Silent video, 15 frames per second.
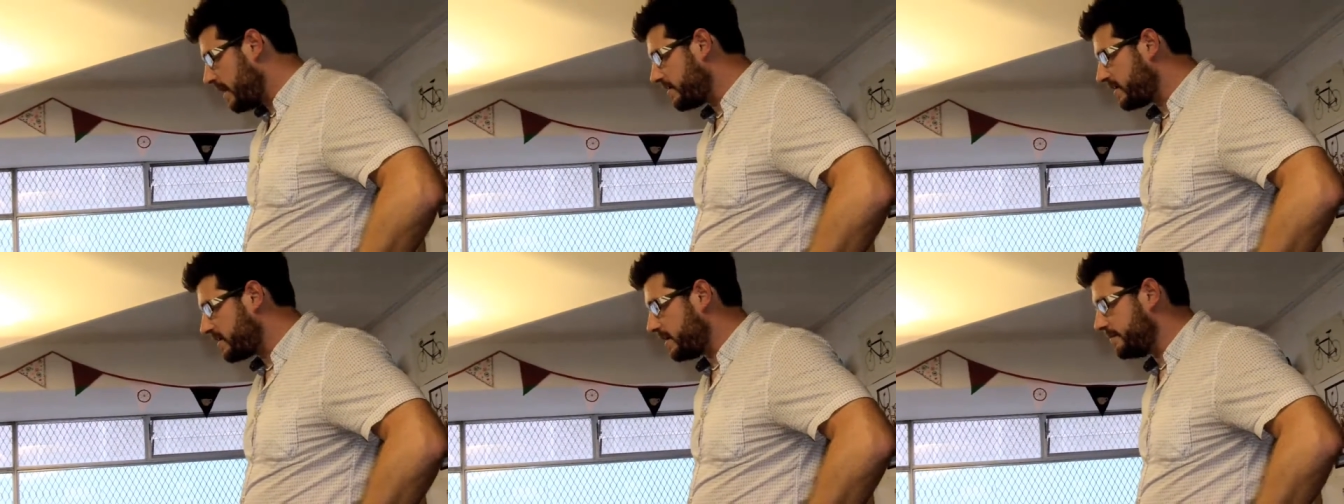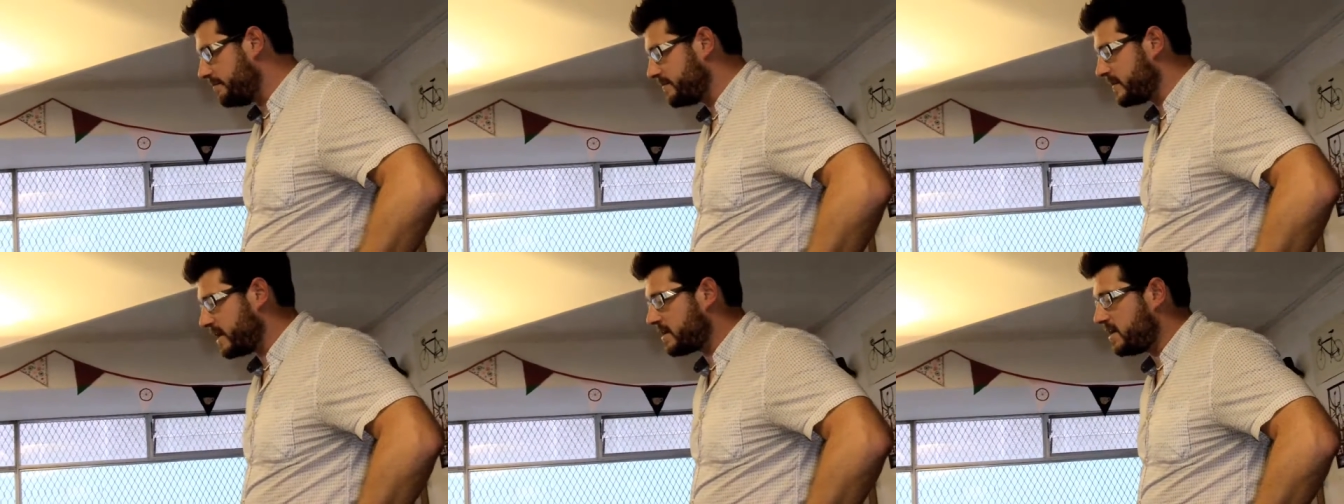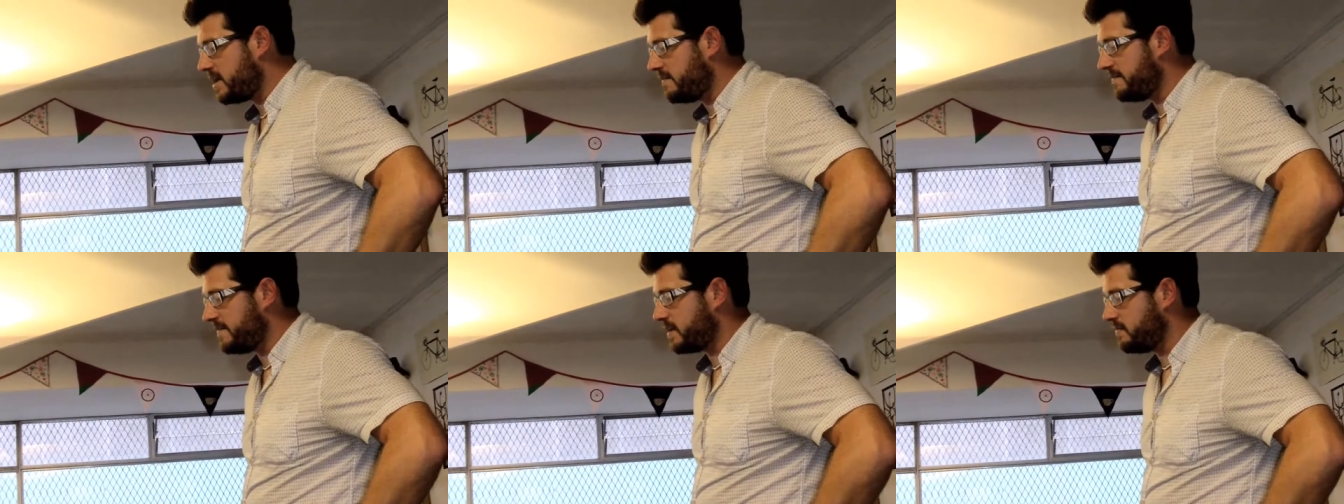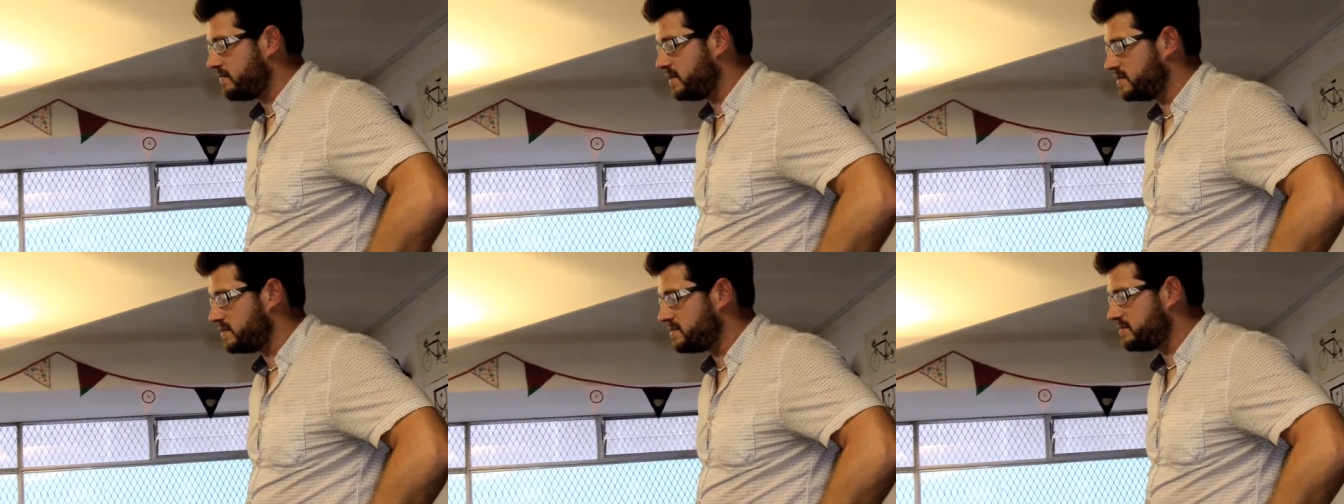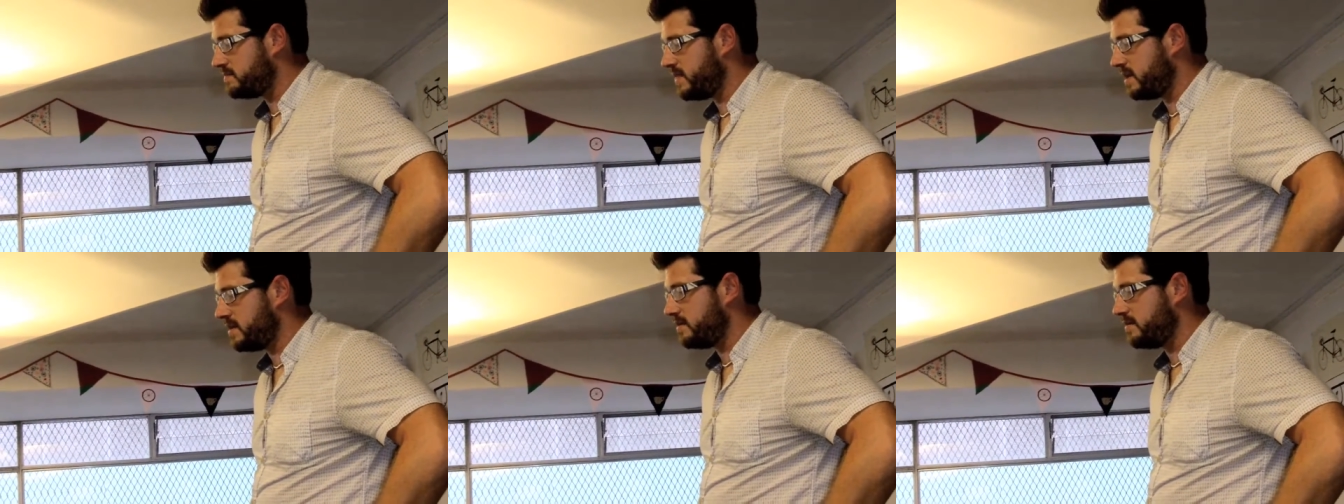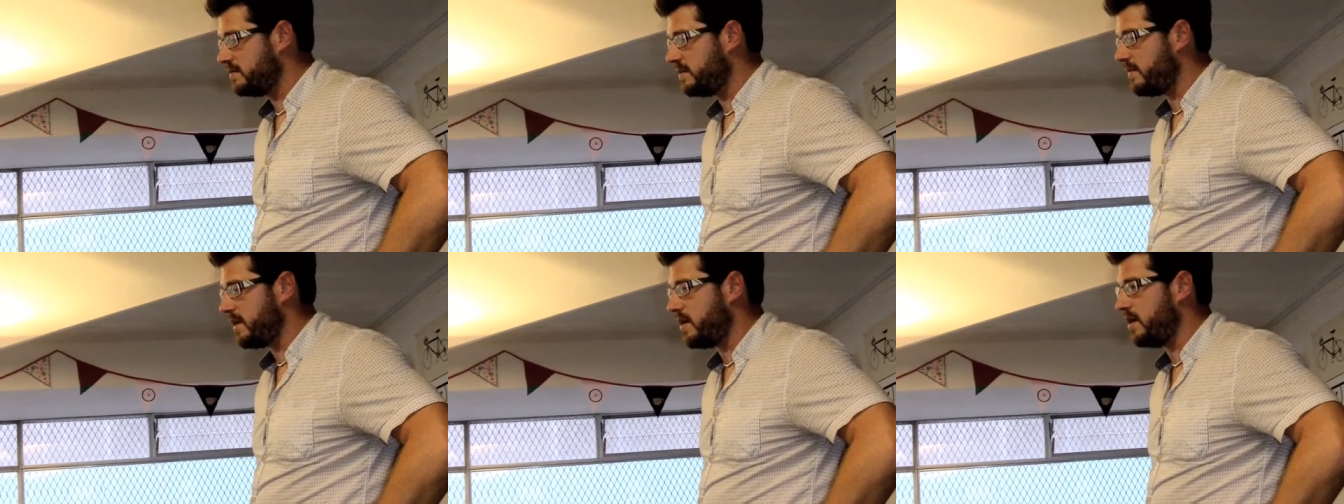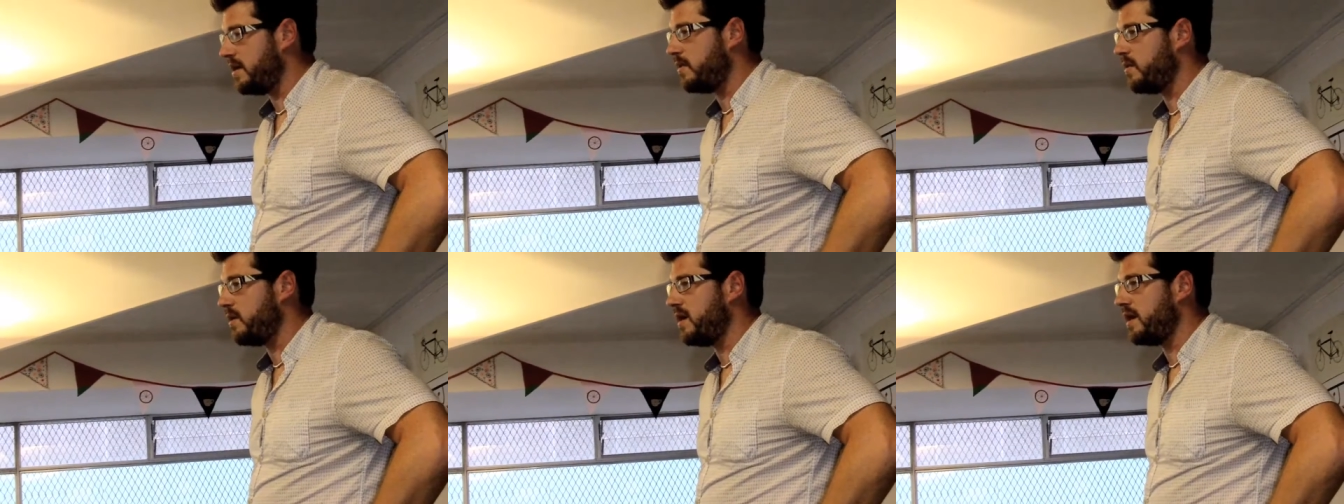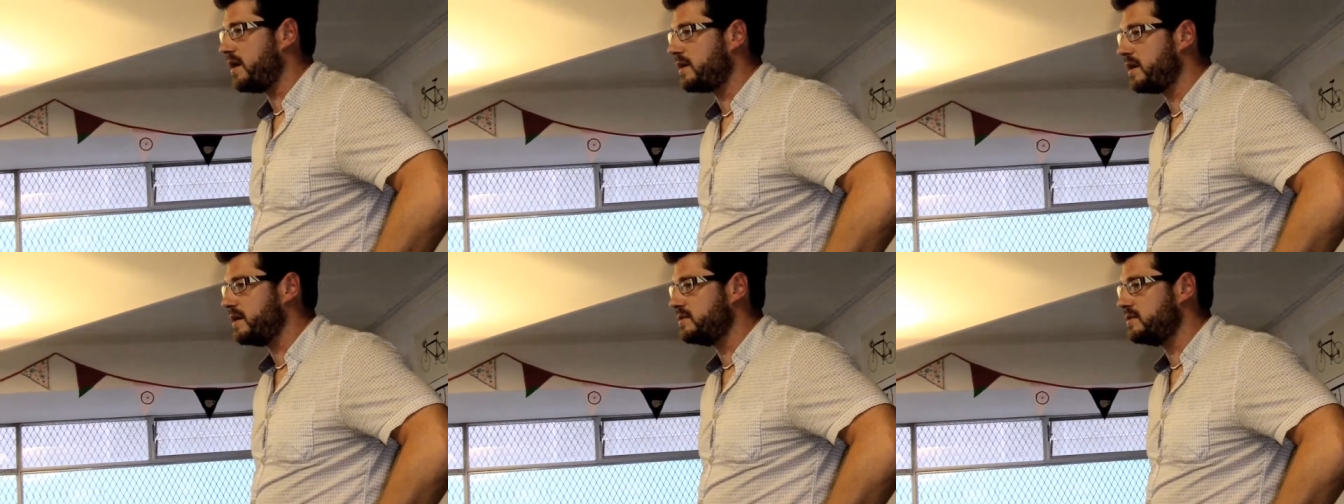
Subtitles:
I think a key thing that's been about our work,